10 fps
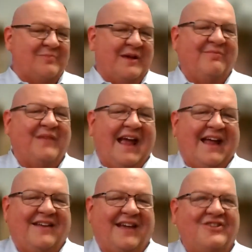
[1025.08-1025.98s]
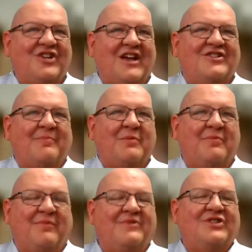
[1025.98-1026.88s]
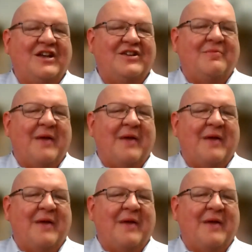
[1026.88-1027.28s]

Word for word: me, and uh, change up the change the